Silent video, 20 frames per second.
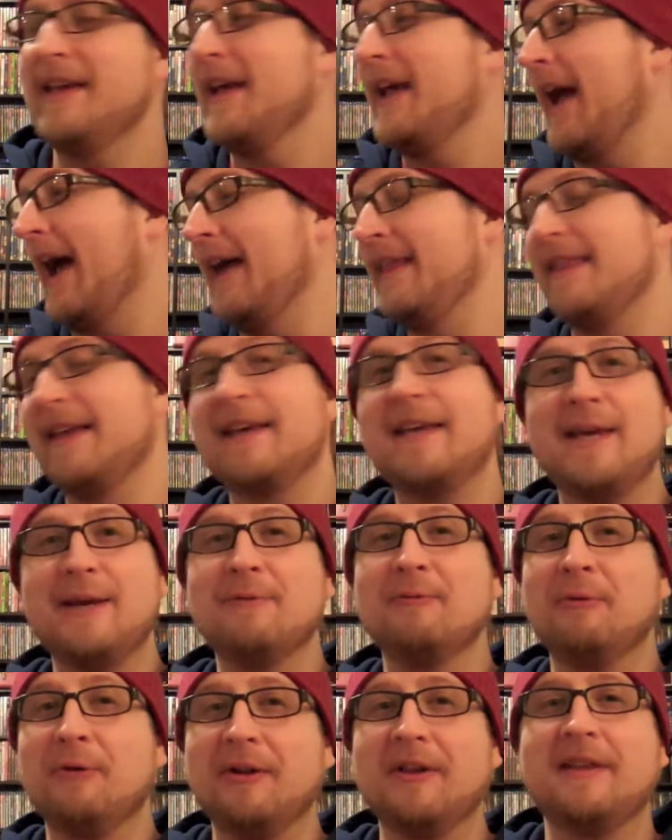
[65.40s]
I think he
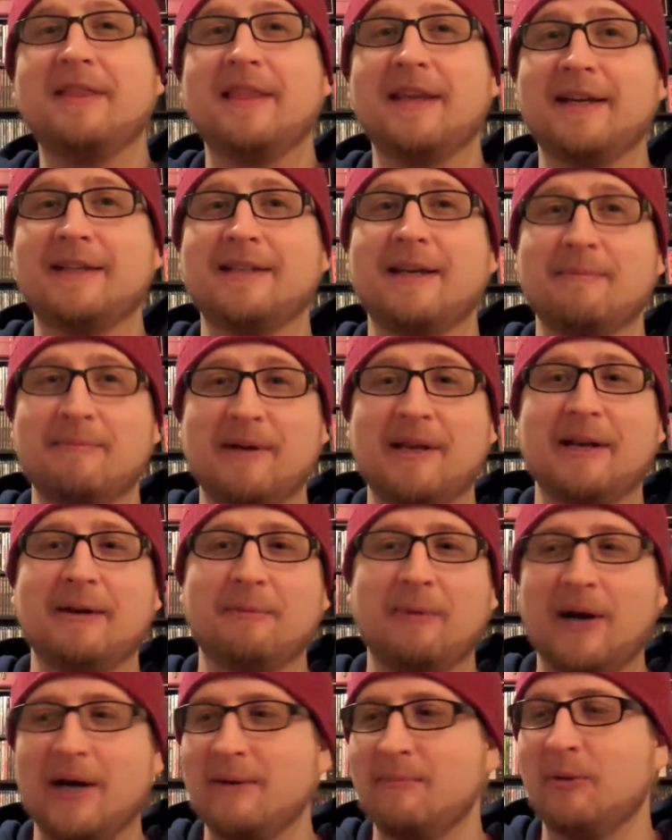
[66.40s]
really thinks I'm getting
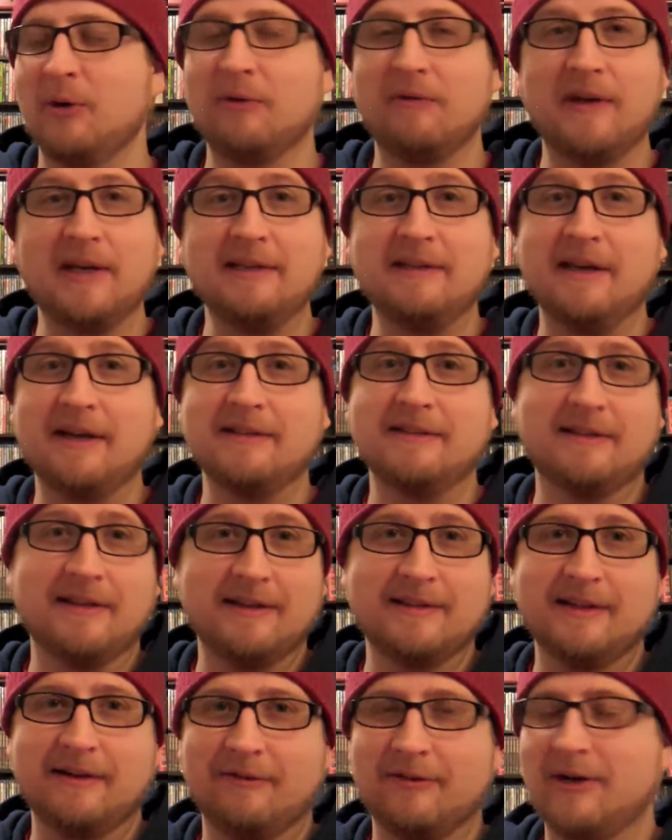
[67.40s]
ready to move. He does
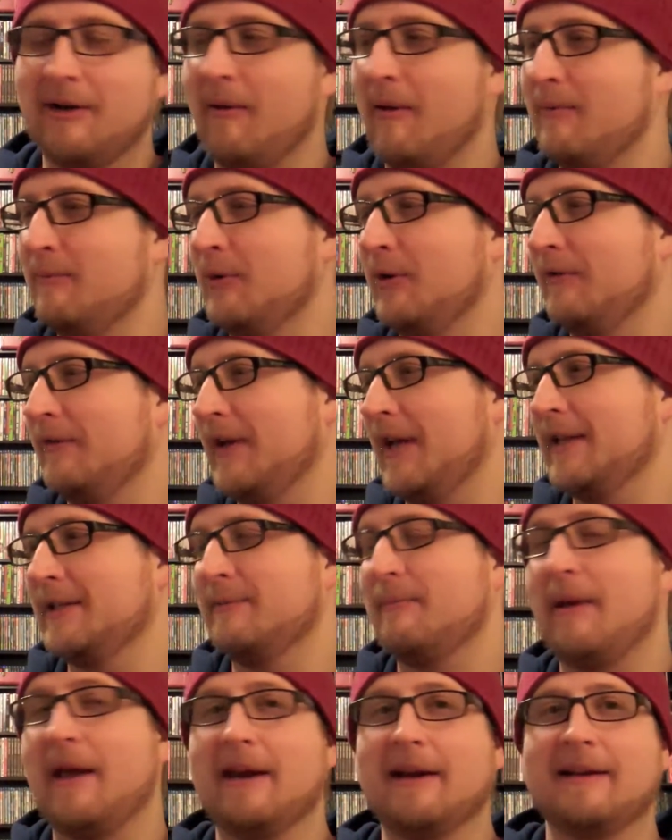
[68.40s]
this every time I move. He has a
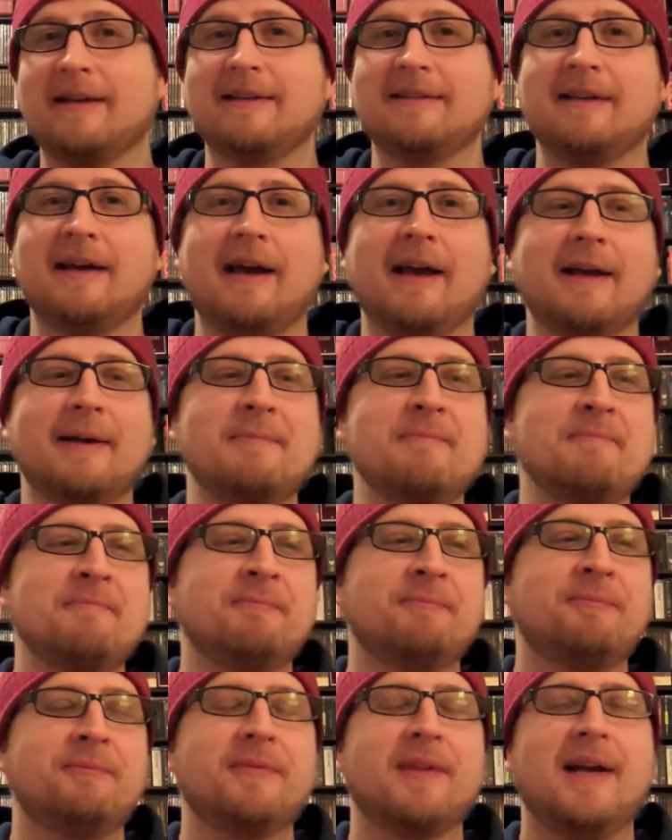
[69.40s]
panic attack.
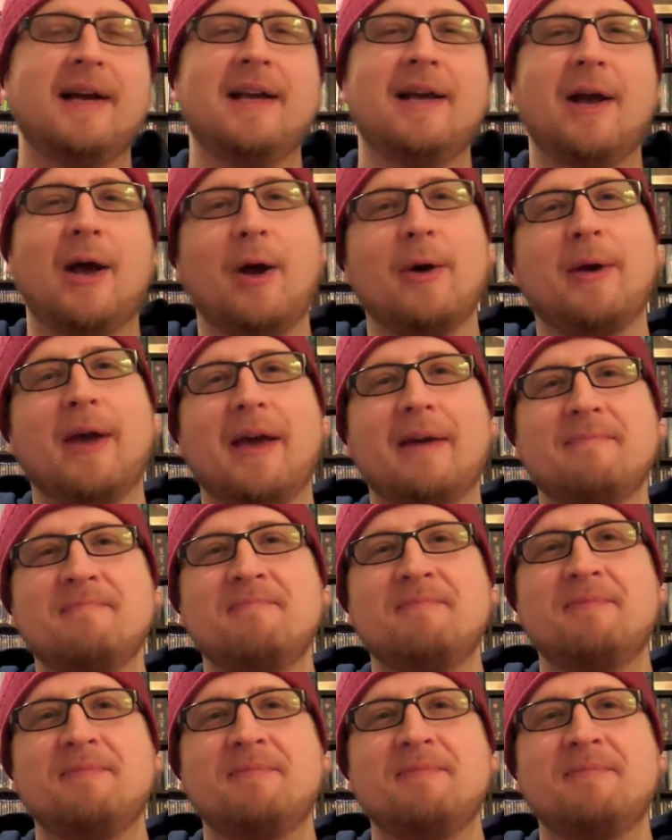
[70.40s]
Okay.